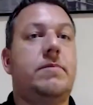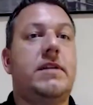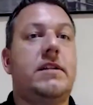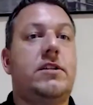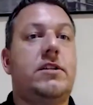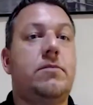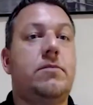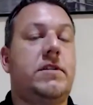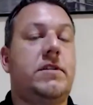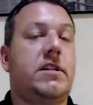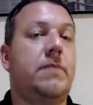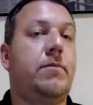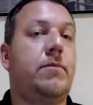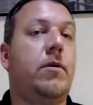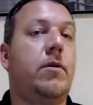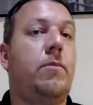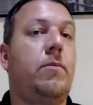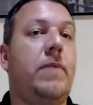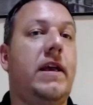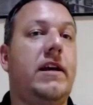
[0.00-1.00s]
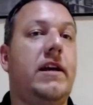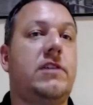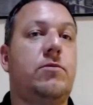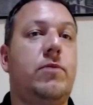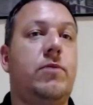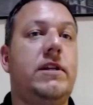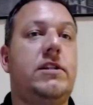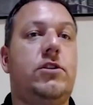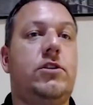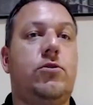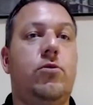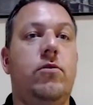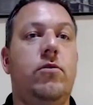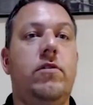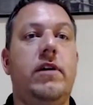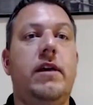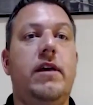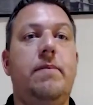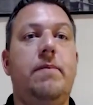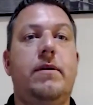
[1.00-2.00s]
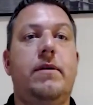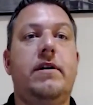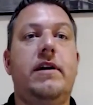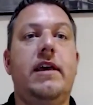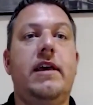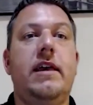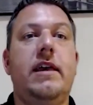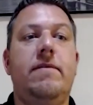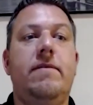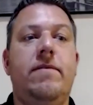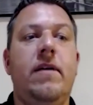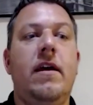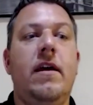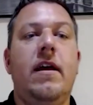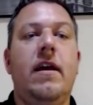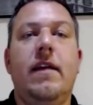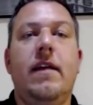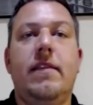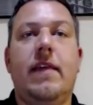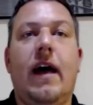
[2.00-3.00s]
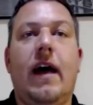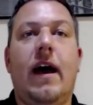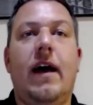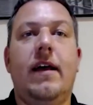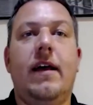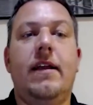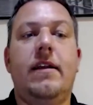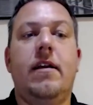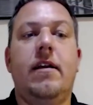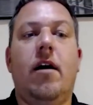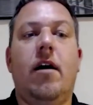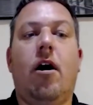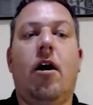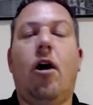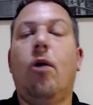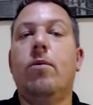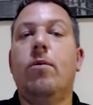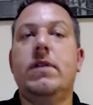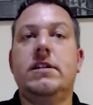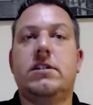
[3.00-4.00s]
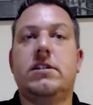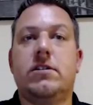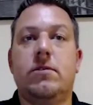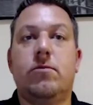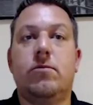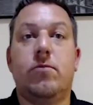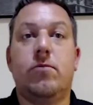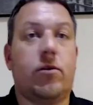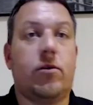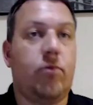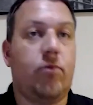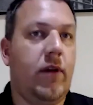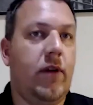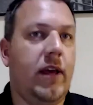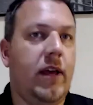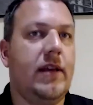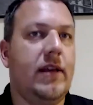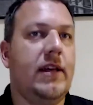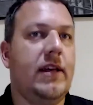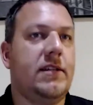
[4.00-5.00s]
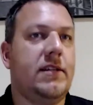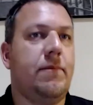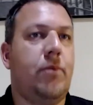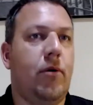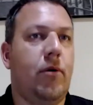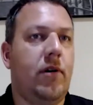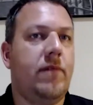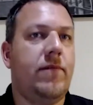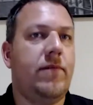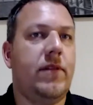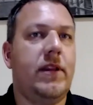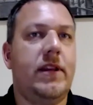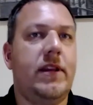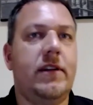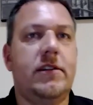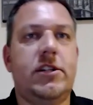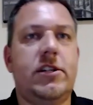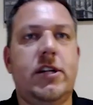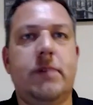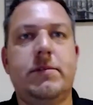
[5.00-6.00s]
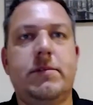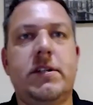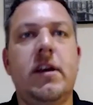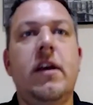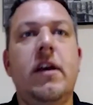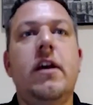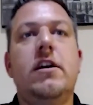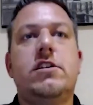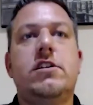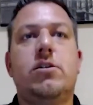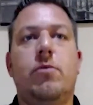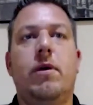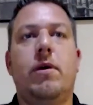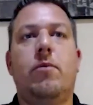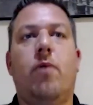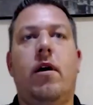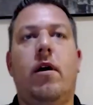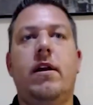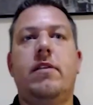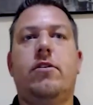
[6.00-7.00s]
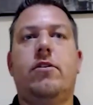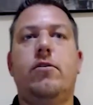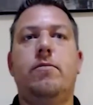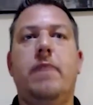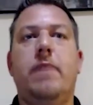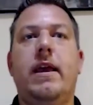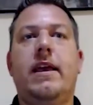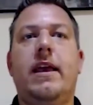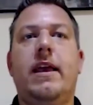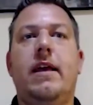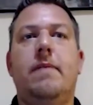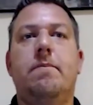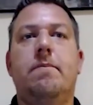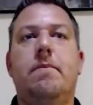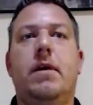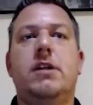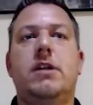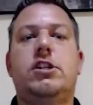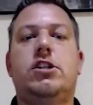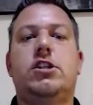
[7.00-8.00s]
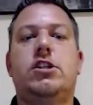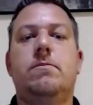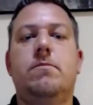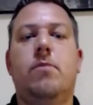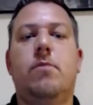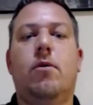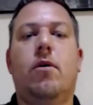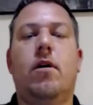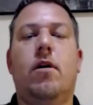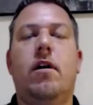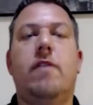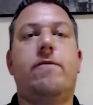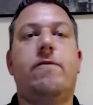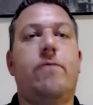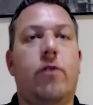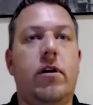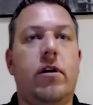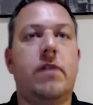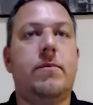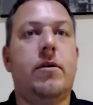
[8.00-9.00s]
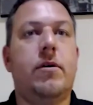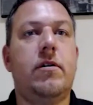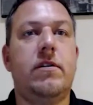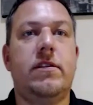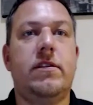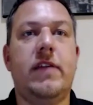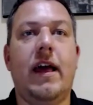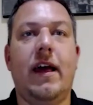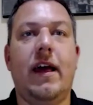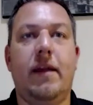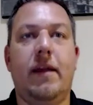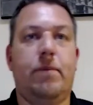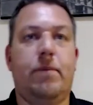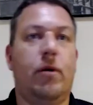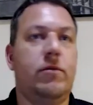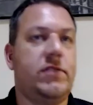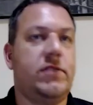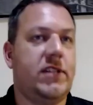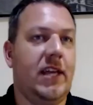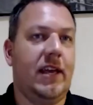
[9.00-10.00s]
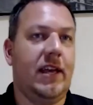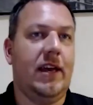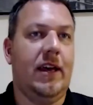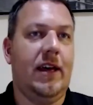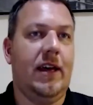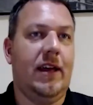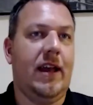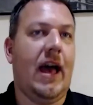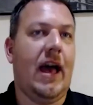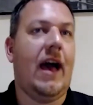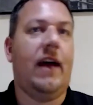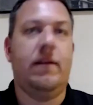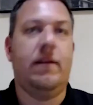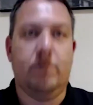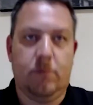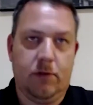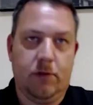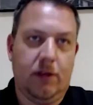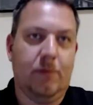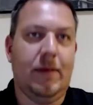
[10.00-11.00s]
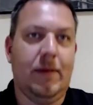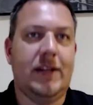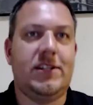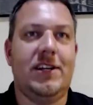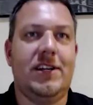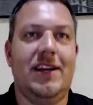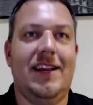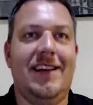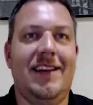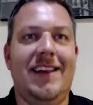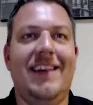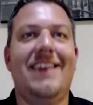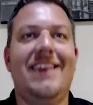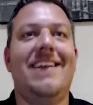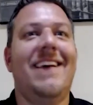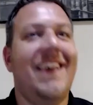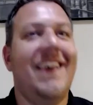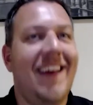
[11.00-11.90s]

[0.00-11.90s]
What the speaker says: it's super simple because we truly believe that always recruiting is important for the dealerships. So we wanted to make it much more affordable than posting an ad, what you mentioned indeed,